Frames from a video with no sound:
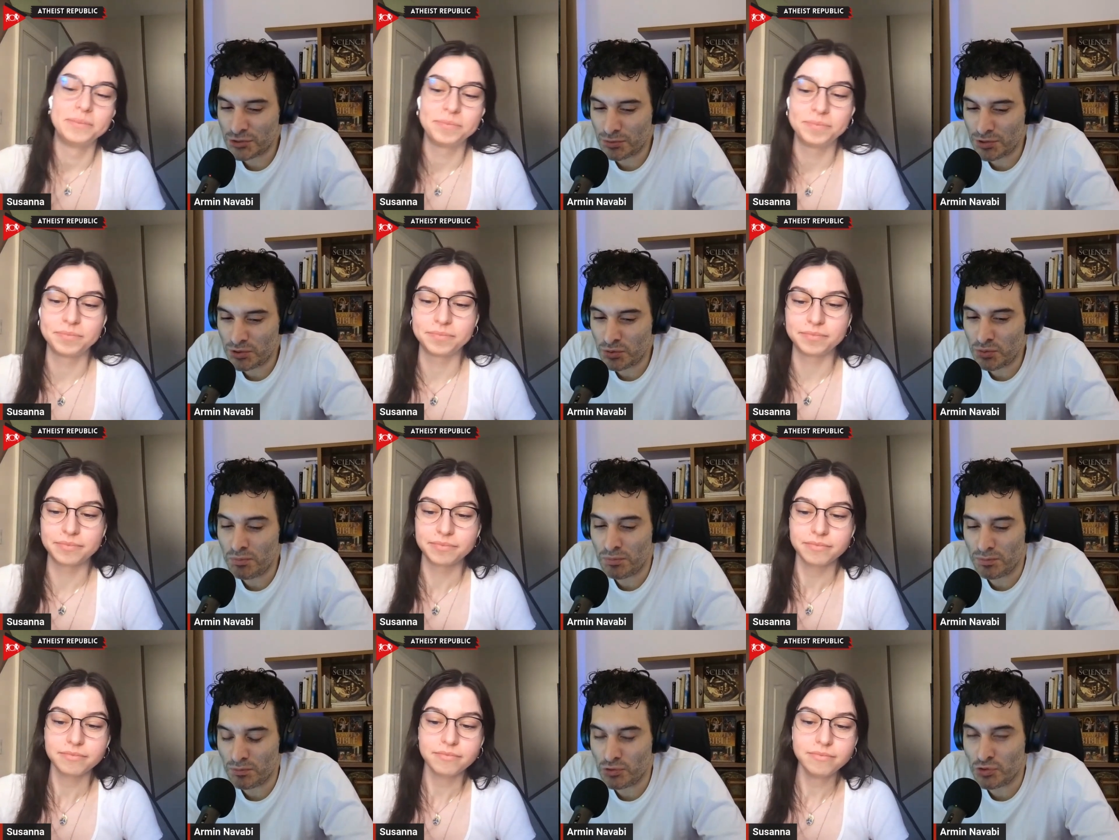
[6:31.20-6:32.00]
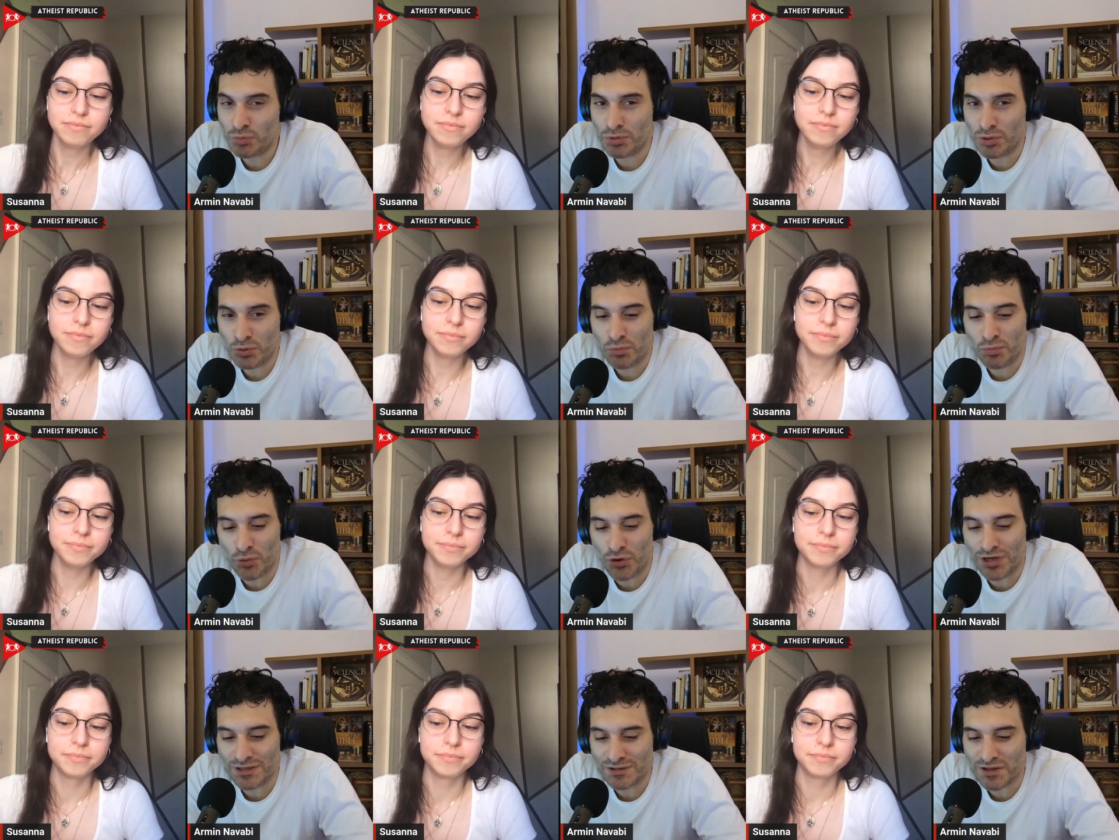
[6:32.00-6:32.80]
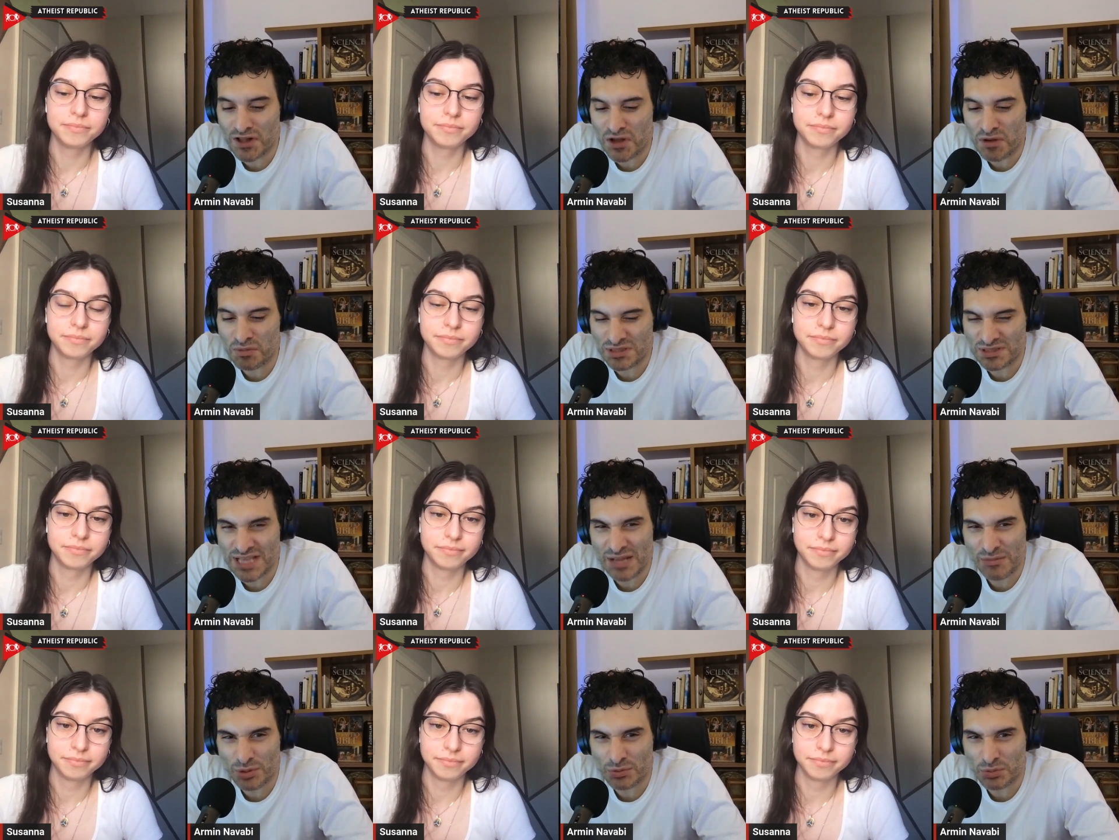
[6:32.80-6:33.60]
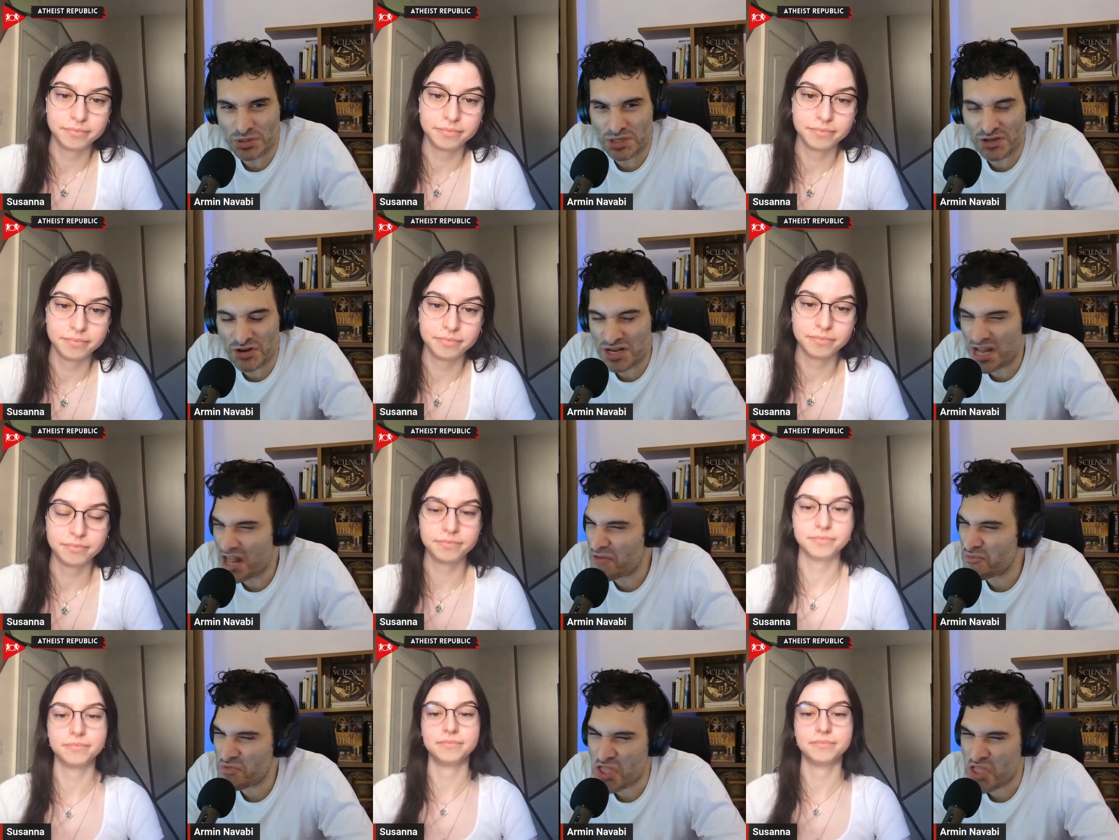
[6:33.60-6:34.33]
Speaker 1: should we do more Islam? Is that what we need right now?